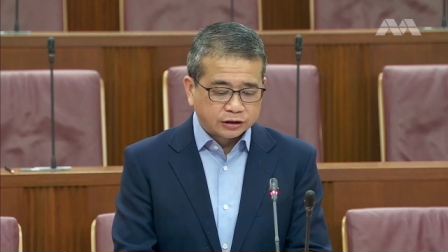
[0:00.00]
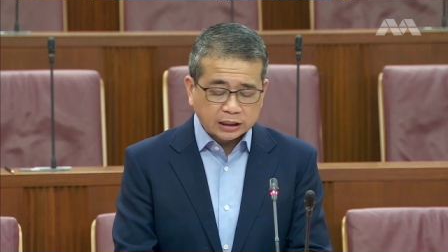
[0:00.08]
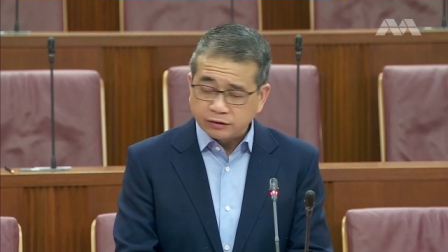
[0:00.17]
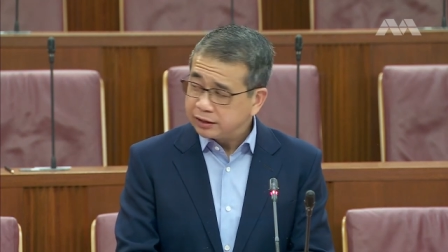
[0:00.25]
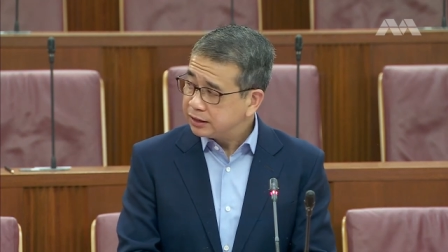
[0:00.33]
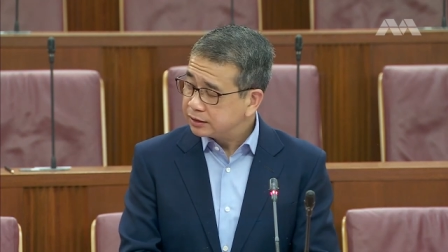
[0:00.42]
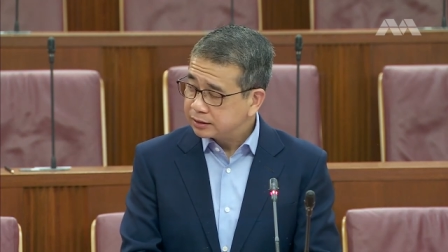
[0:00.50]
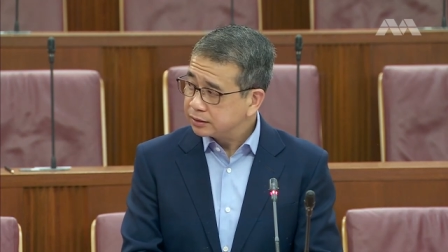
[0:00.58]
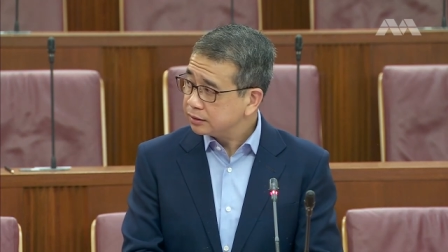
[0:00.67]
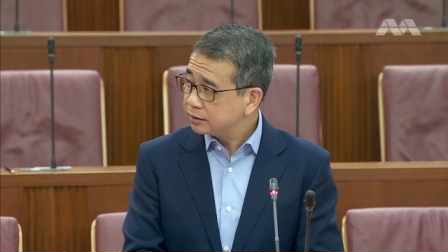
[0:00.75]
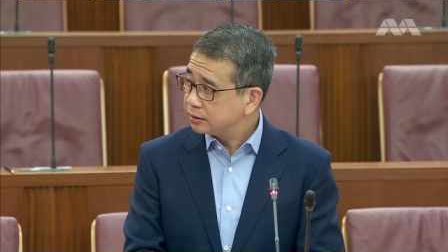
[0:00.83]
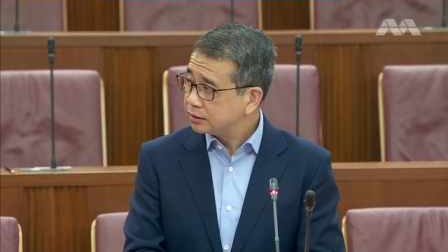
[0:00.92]
Generally,
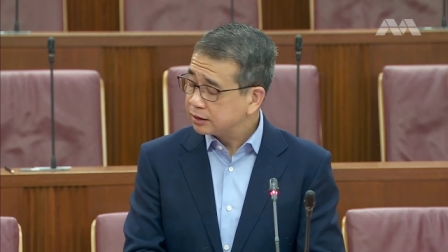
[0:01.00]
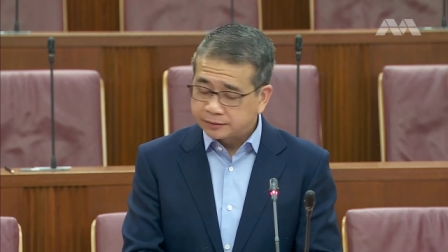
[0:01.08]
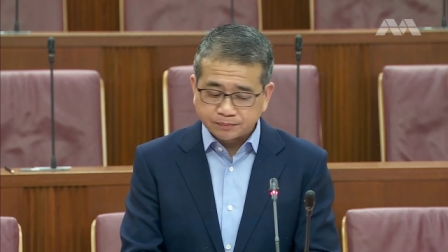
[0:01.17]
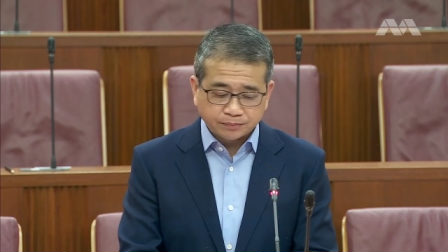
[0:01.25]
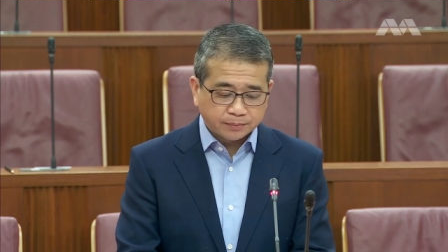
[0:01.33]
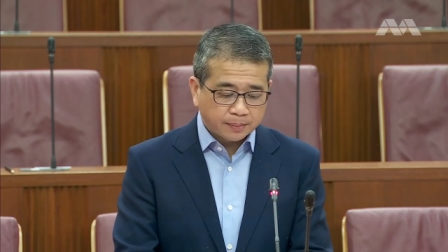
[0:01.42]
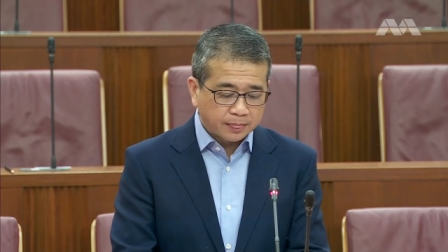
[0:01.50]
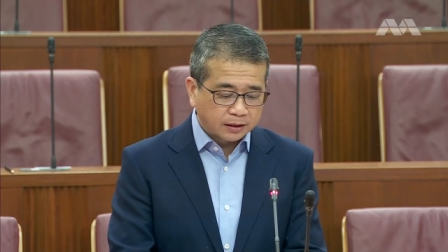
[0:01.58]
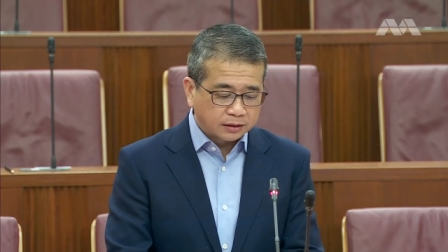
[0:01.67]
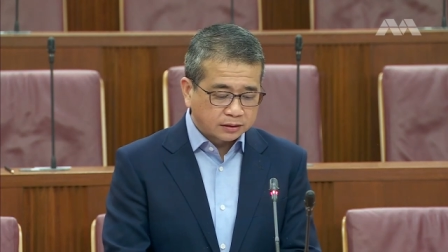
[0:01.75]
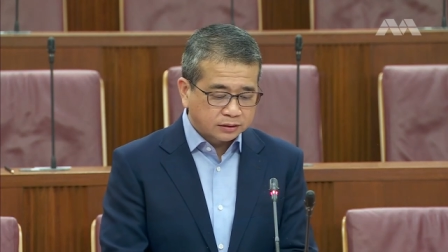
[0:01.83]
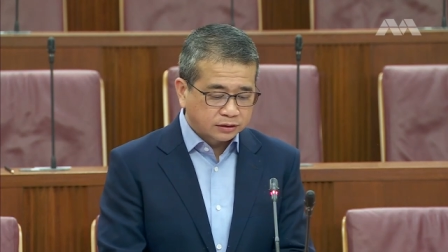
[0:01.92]
sir,
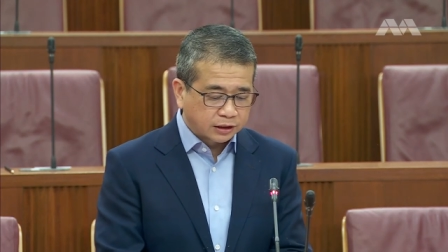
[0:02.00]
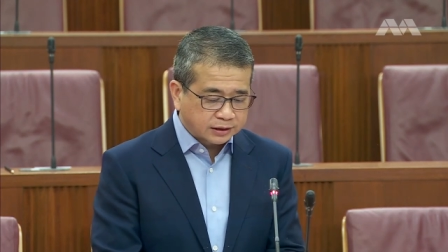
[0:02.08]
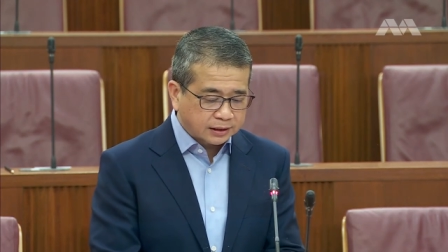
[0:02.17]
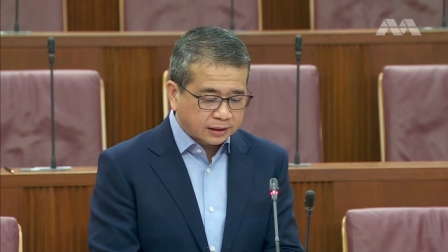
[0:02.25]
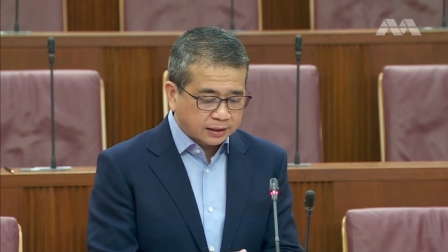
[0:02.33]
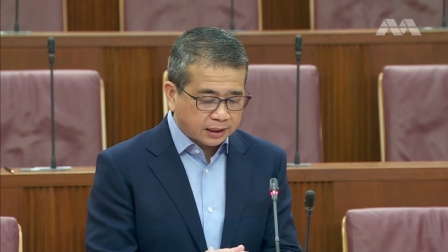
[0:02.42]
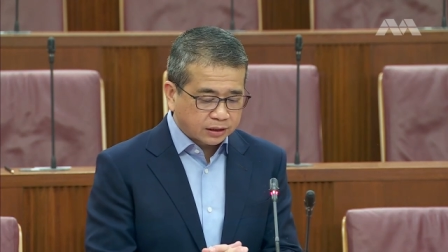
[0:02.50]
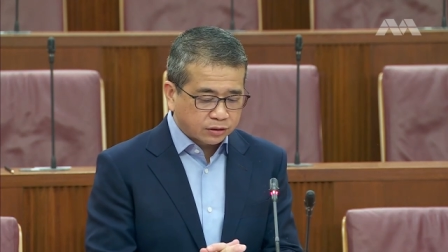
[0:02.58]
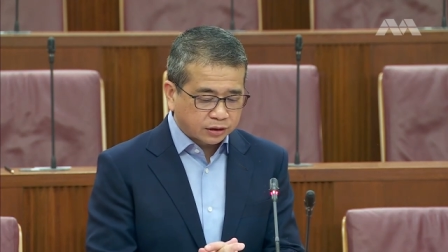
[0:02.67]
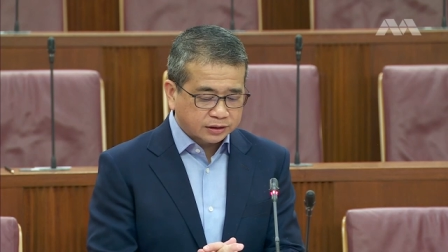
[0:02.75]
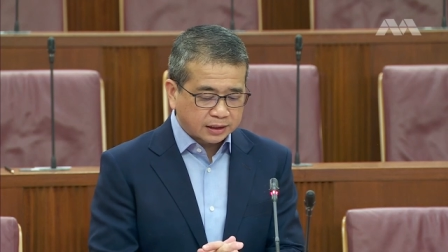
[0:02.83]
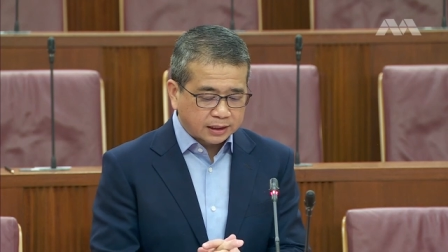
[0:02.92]
solicitor and client
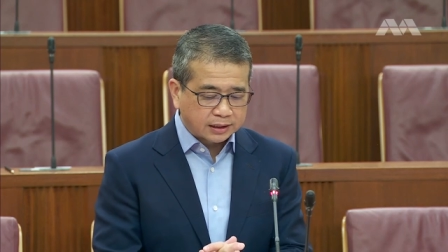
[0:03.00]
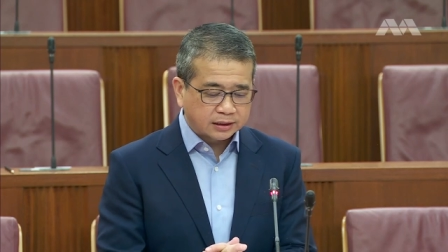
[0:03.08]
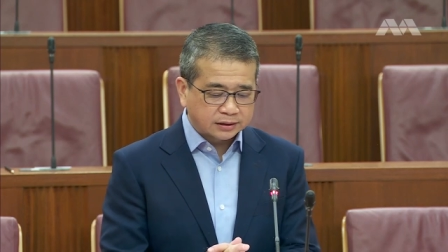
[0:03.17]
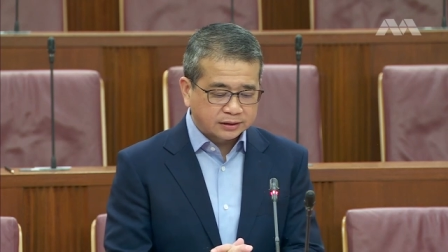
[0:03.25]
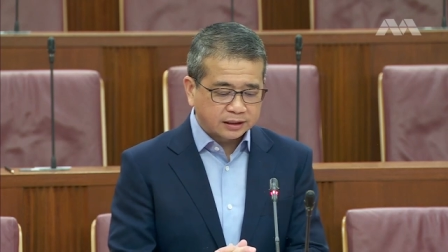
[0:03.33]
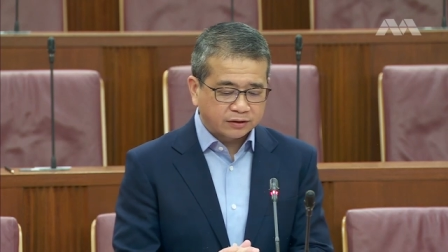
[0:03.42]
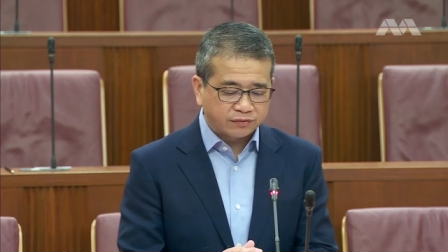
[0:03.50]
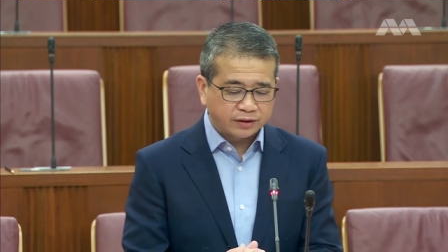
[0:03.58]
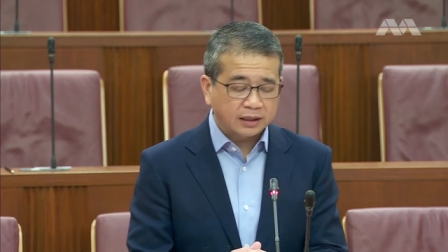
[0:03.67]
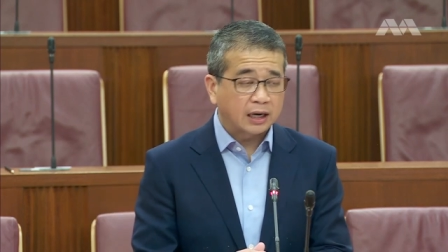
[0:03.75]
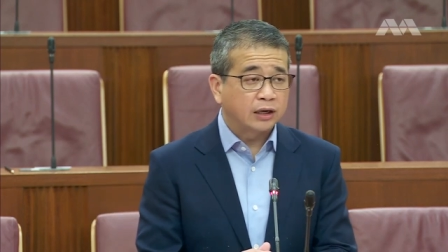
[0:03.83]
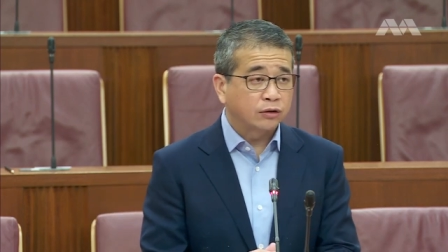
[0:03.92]
costs under a
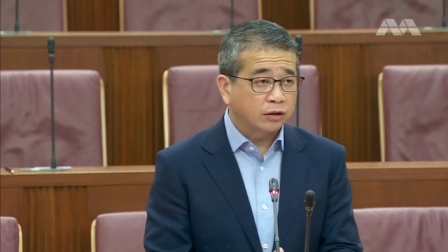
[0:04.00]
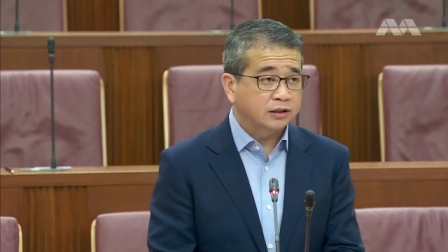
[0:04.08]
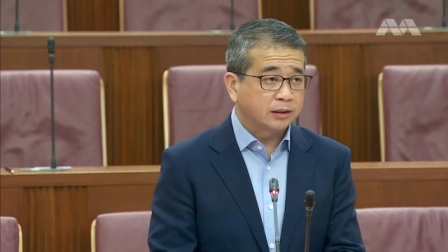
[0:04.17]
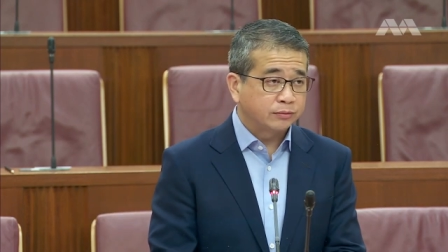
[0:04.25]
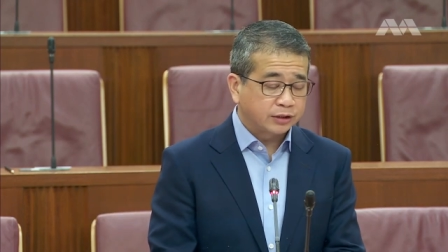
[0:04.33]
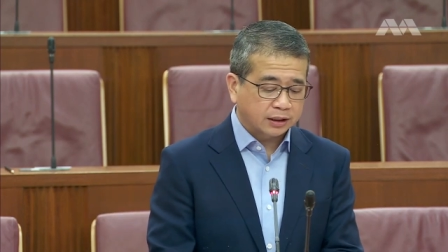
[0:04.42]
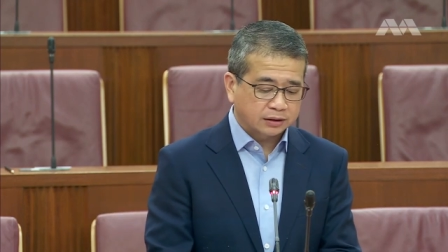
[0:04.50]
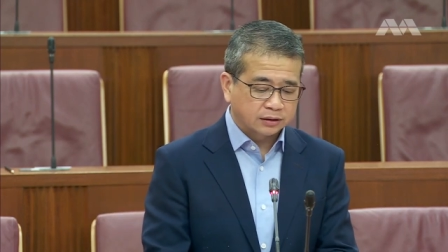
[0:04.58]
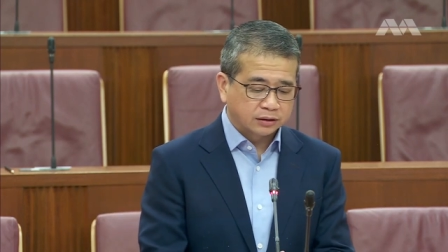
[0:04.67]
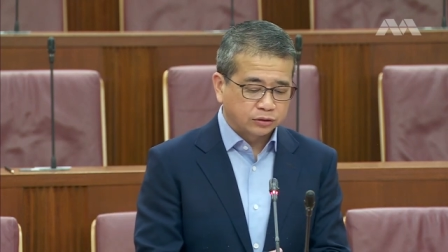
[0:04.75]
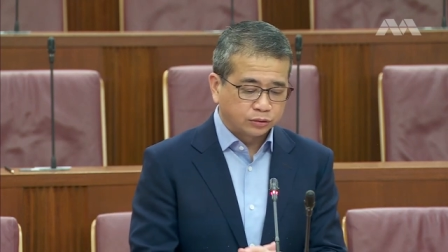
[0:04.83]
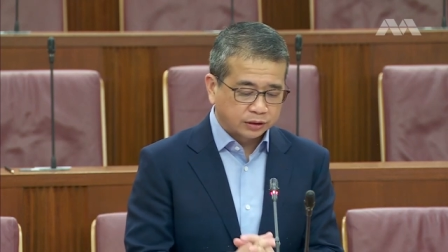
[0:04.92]
CFA are not subject
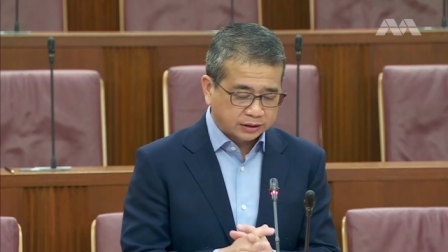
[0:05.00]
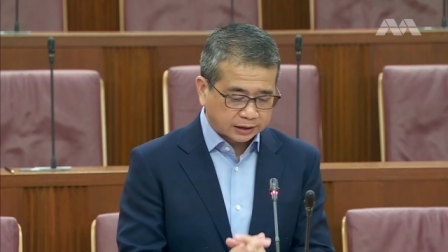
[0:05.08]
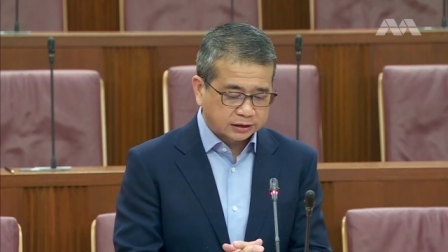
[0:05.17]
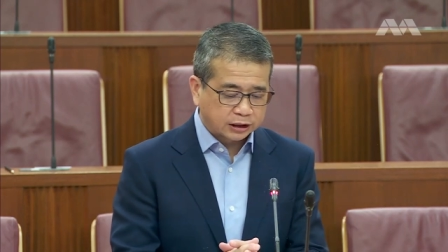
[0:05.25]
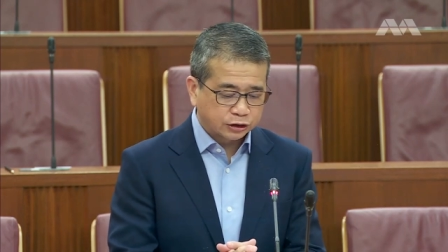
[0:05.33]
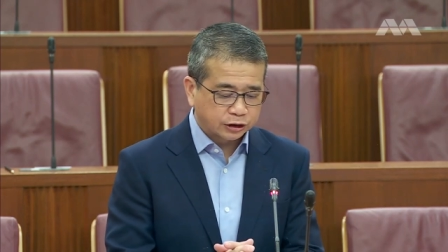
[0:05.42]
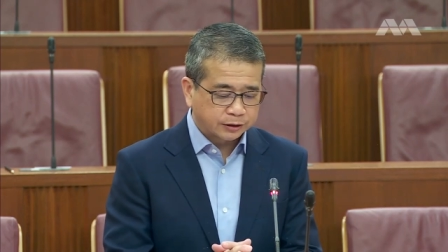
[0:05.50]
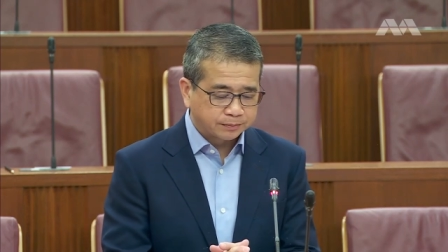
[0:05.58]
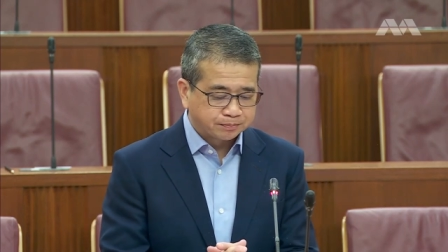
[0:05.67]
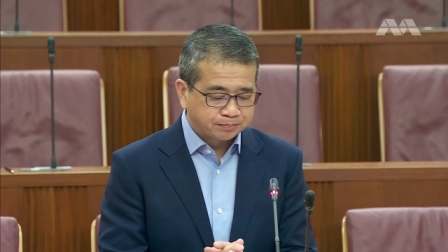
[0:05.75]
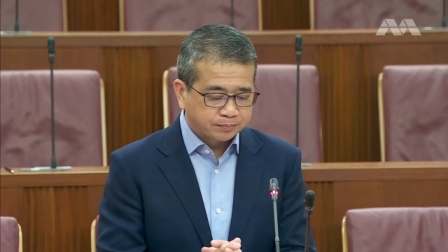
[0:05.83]
to a taxation.